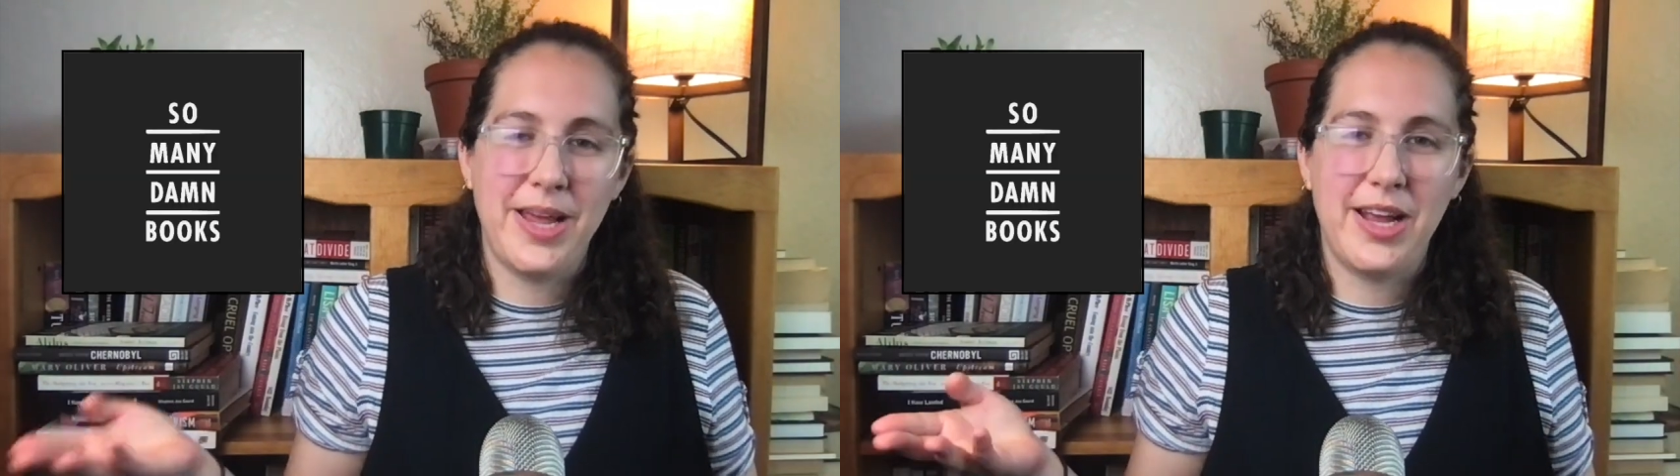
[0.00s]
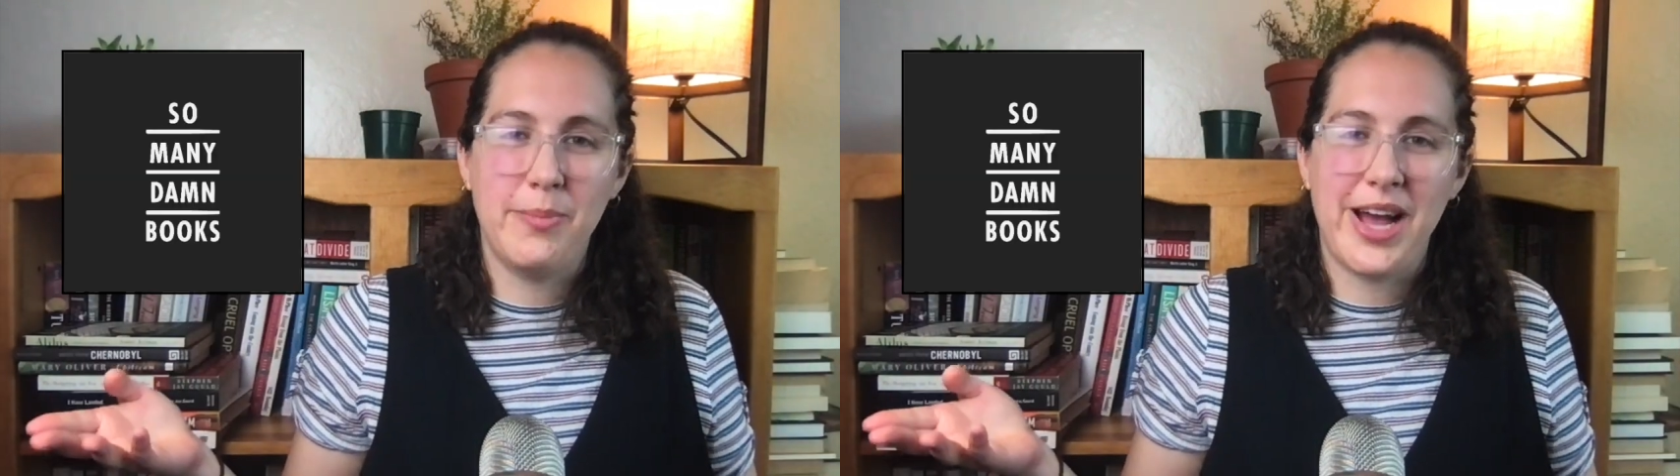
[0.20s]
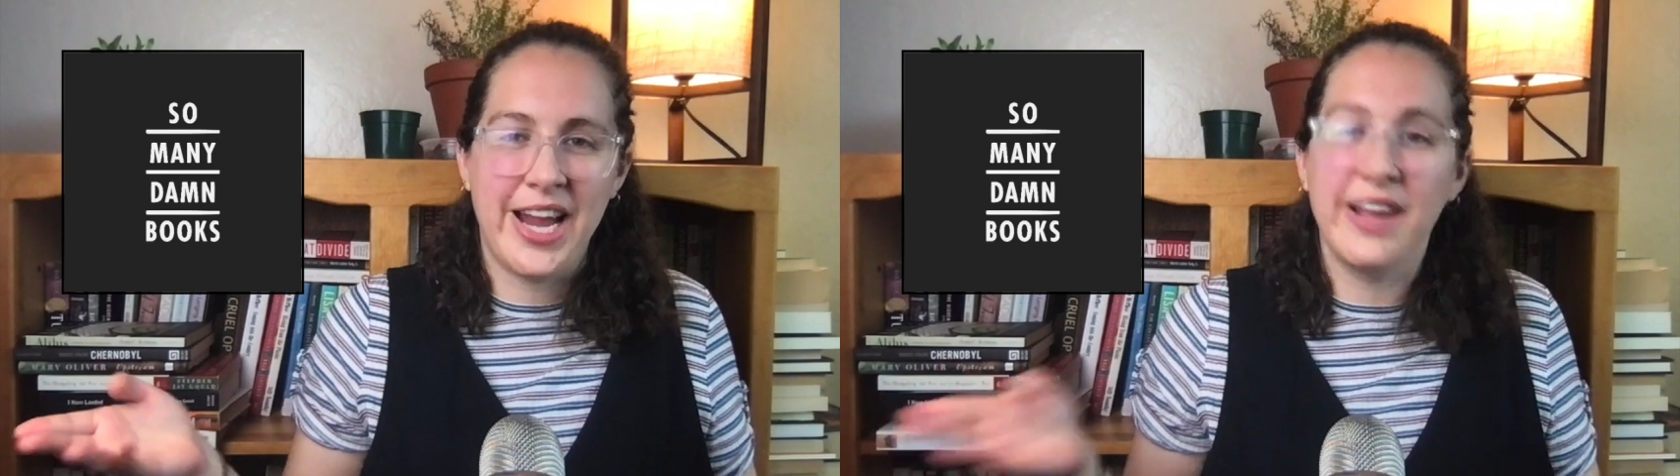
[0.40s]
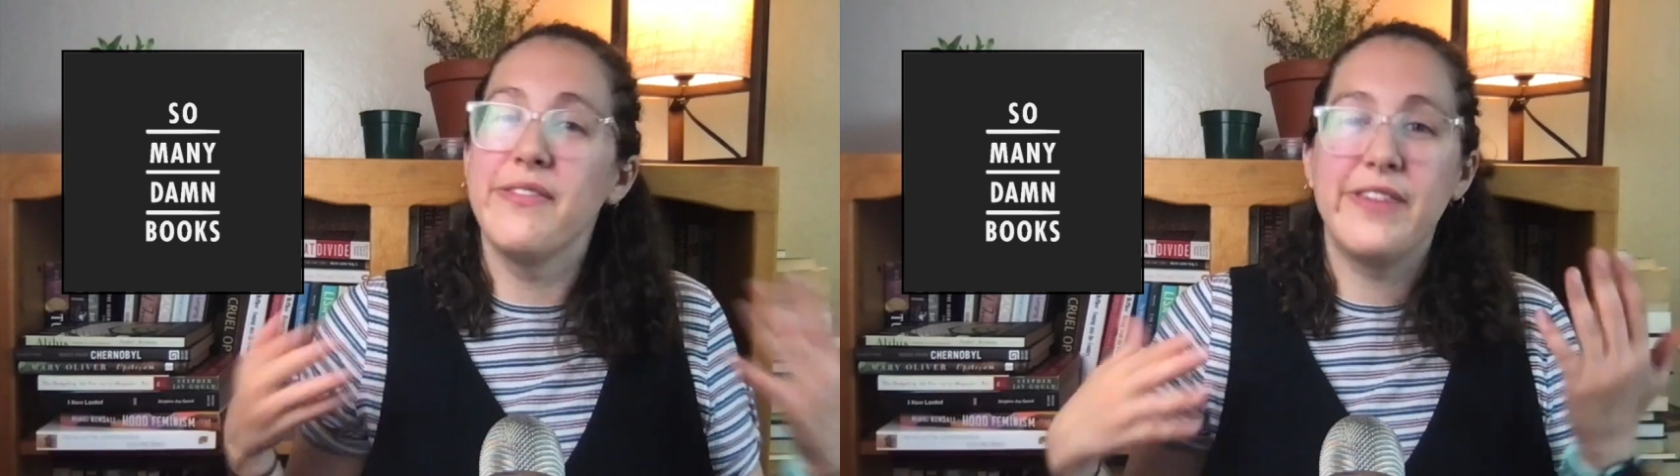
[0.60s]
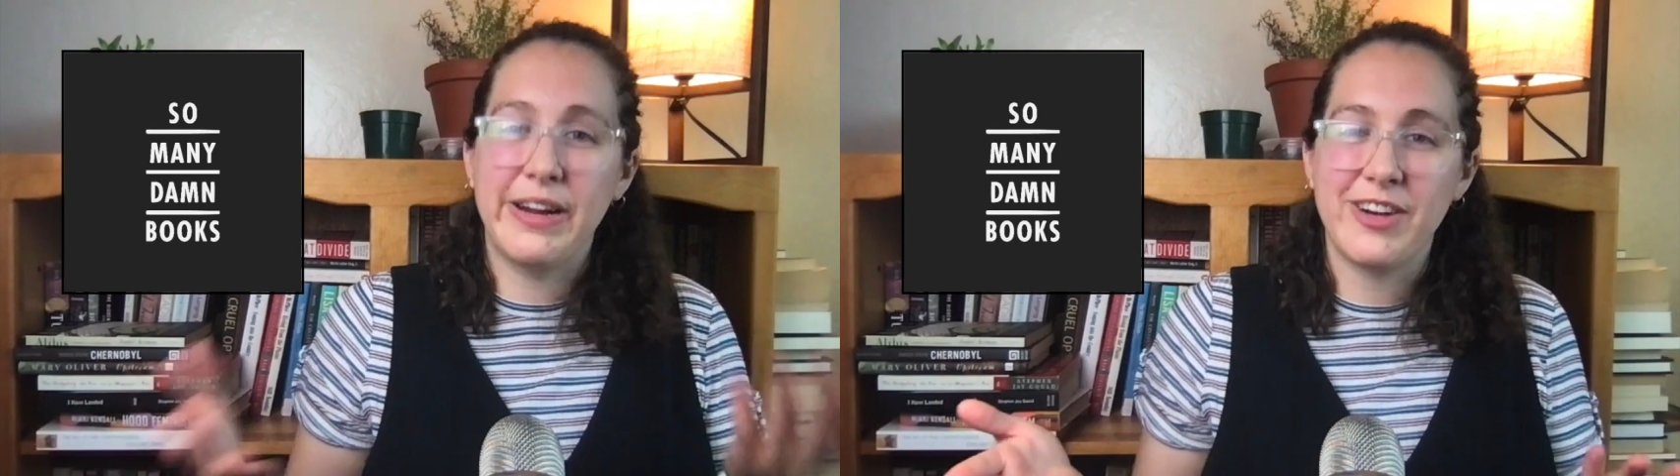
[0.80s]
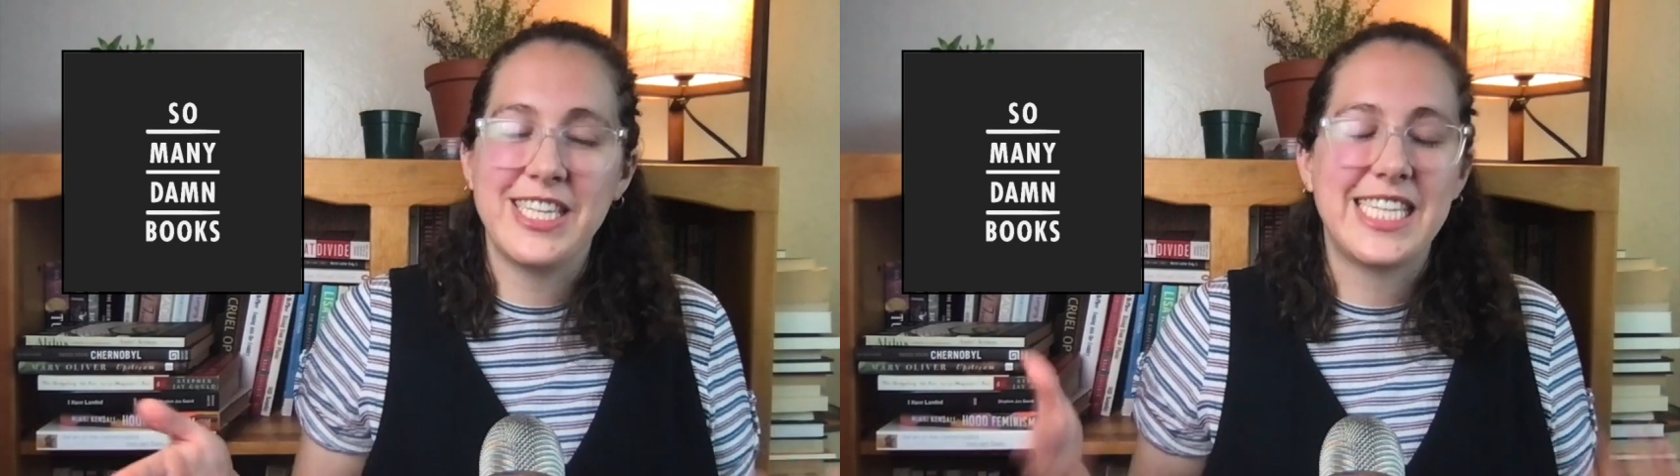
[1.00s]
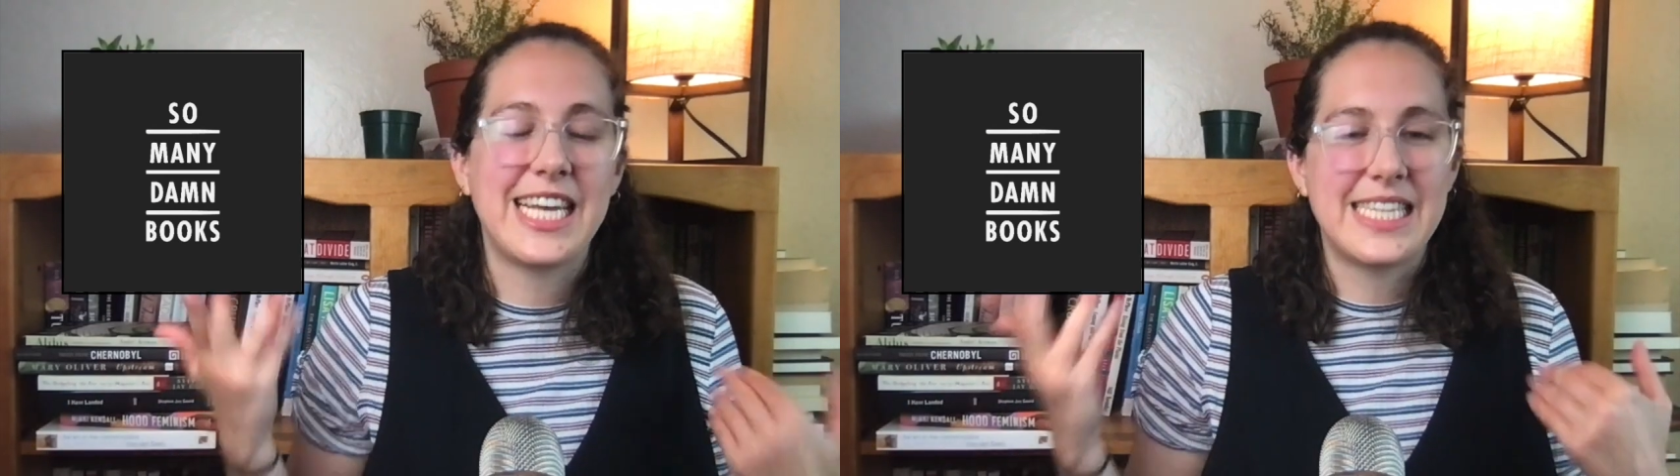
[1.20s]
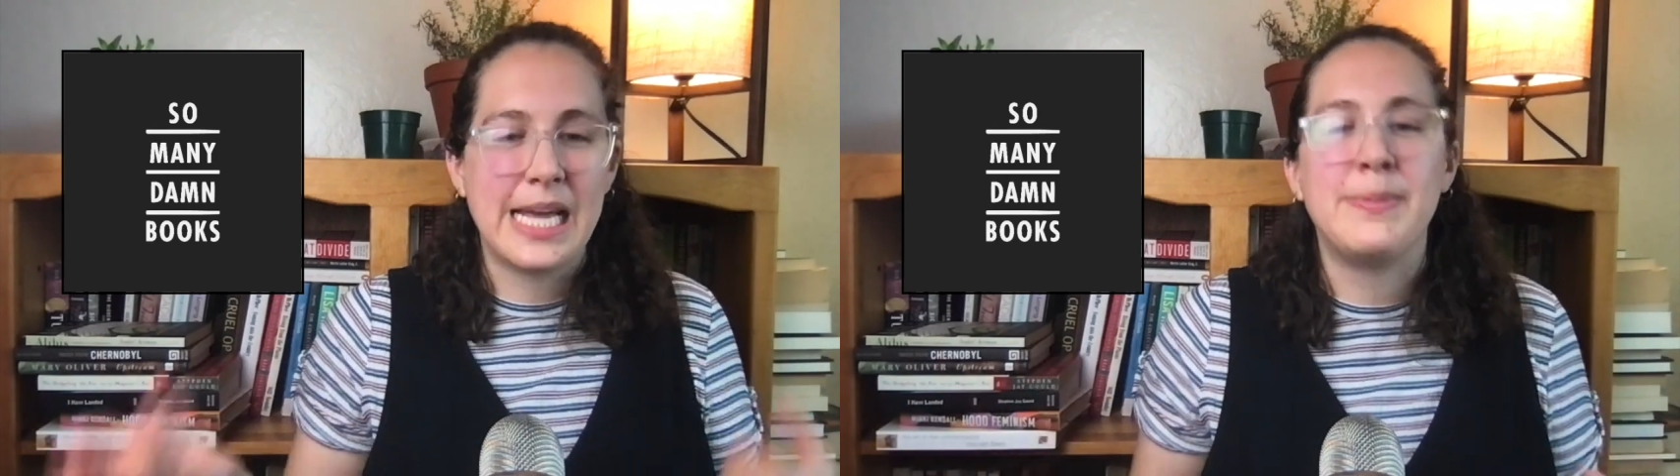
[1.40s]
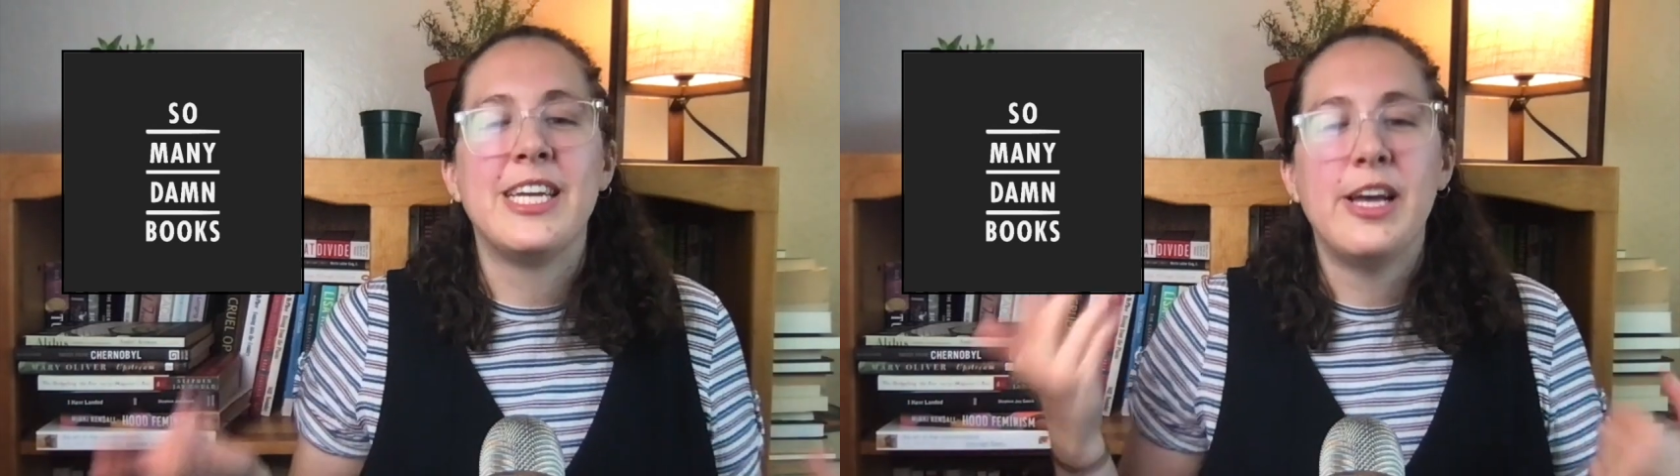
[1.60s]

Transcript: in my favorites, except